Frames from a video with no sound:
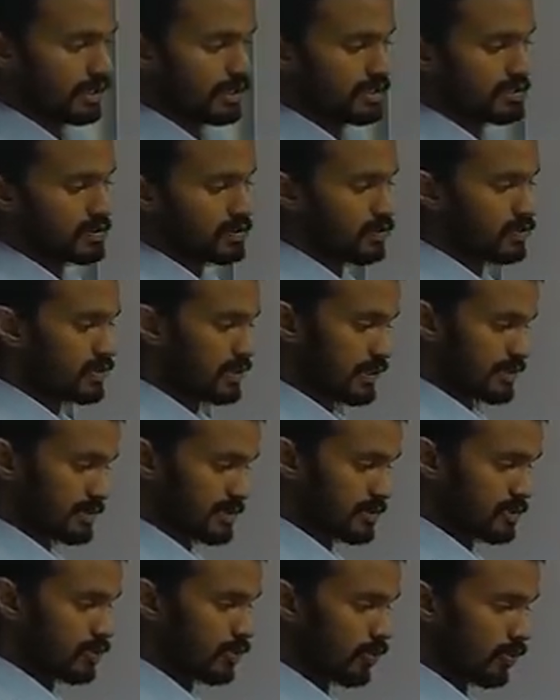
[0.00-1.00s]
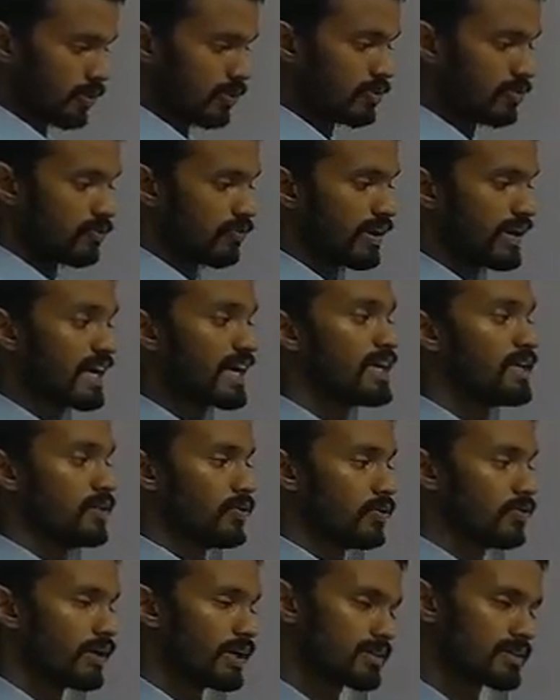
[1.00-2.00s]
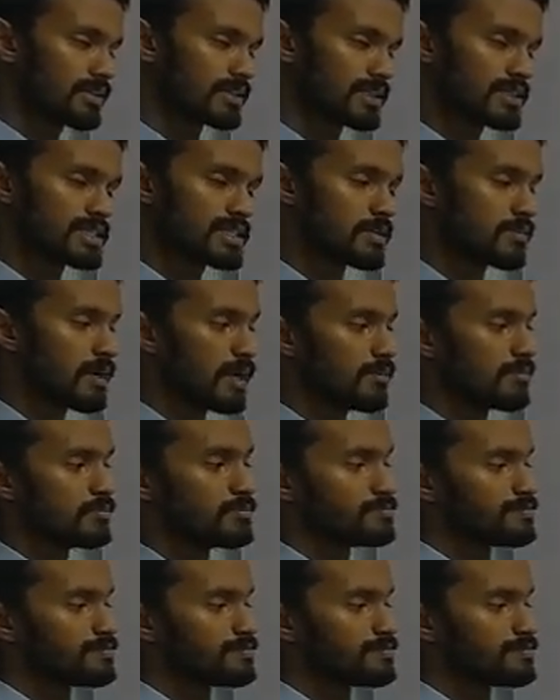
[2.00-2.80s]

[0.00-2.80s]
it is useless. So what I do, the system